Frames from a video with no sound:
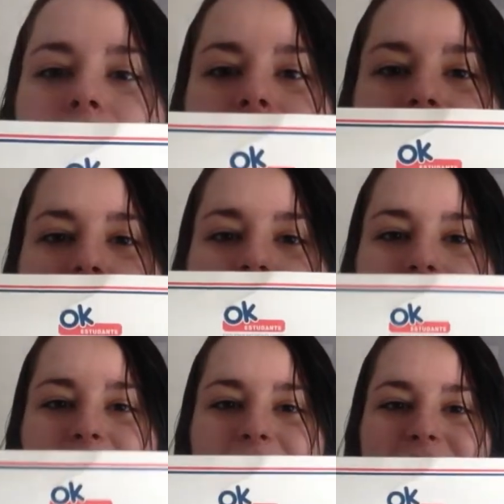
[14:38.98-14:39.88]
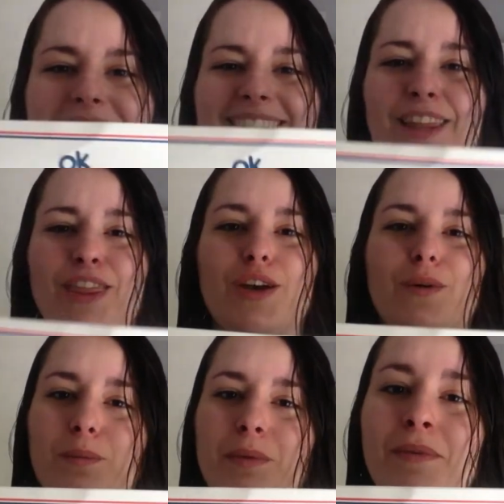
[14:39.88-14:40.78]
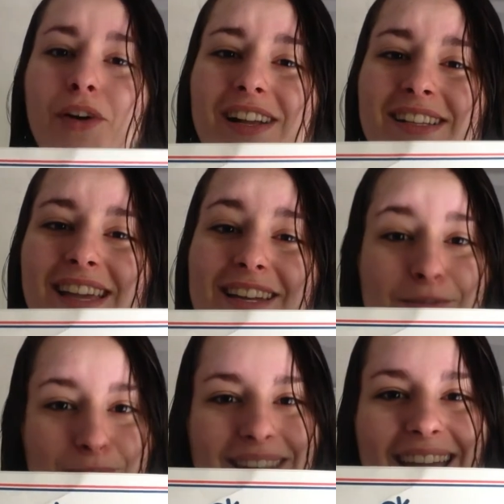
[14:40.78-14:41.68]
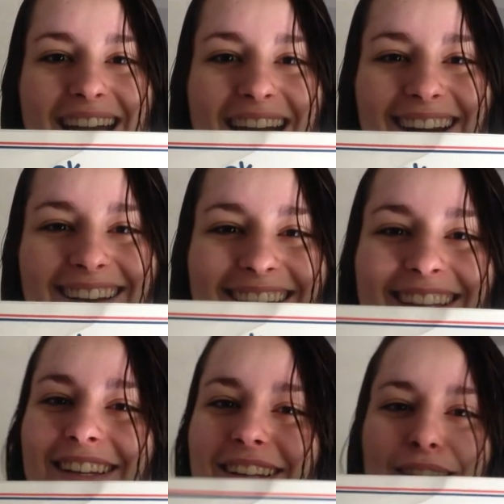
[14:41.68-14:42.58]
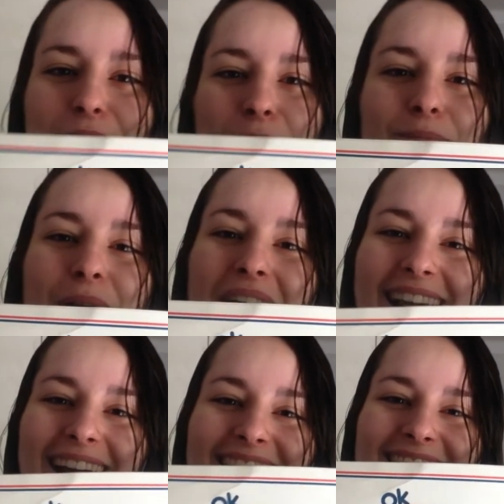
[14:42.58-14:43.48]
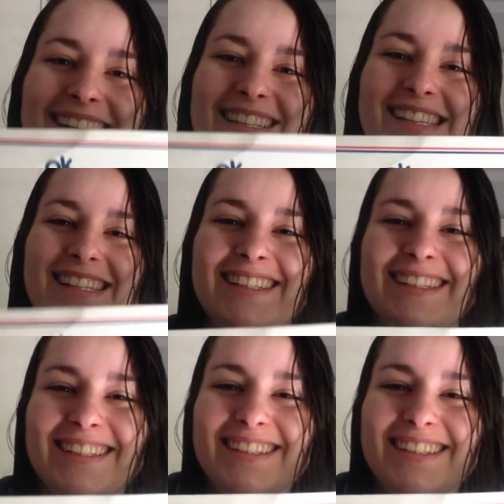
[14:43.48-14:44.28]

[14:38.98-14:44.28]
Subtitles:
basically that. I thought it would be more excited, but yeah. Bye guys.